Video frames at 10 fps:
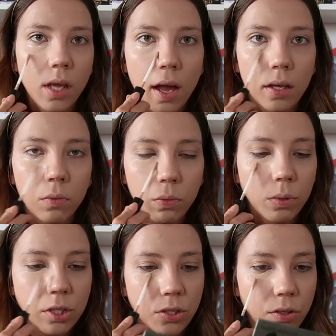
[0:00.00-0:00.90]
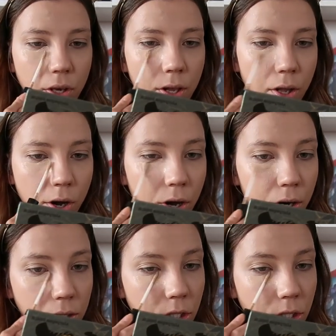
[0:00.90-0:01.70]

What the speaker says: Yeah, who wants to kill her,